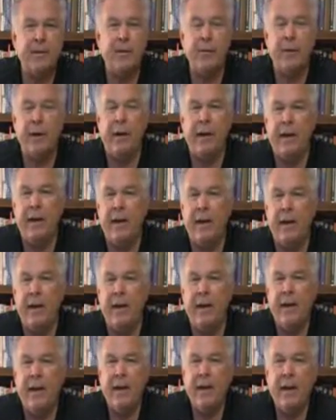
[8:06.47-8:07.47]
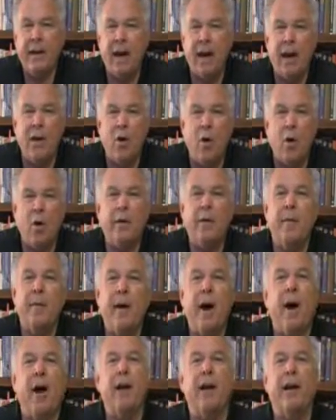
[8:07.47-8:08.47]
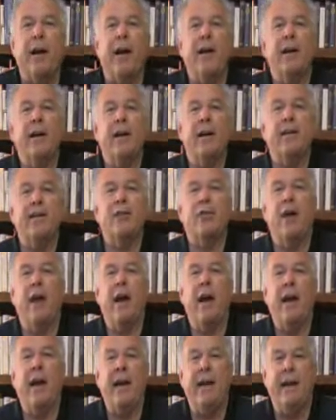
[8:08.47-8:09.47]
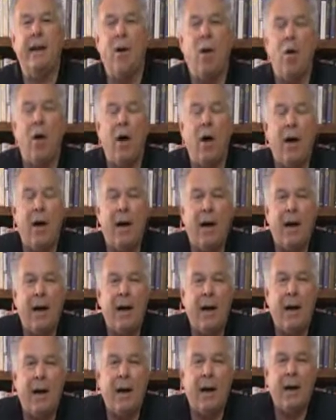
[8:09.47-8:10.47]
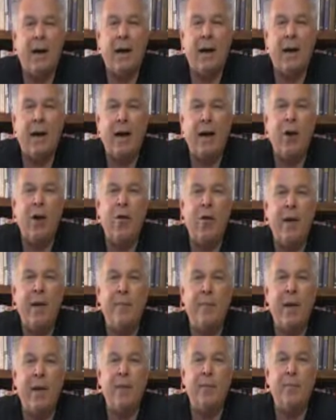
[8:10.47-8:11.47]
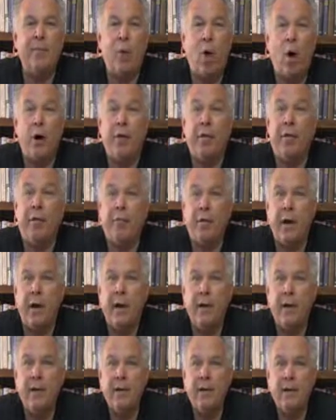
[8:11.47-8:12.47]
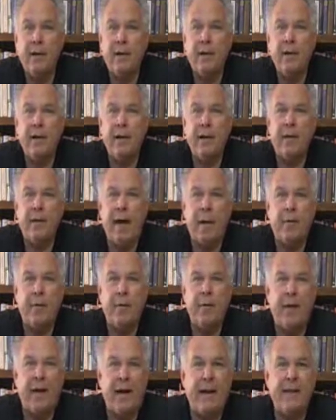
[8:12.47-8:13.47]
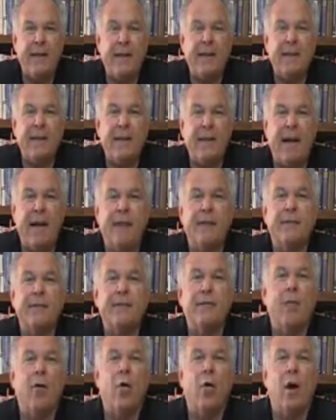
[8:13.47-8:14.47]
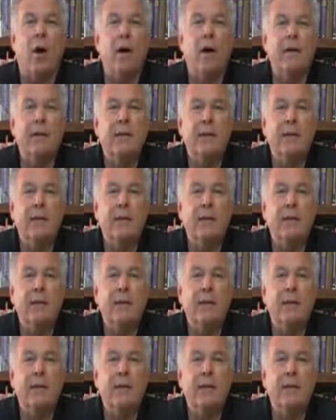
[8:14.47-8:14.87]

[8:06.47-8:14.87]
Do we need a North American trade agreement part 3 that provides incentives for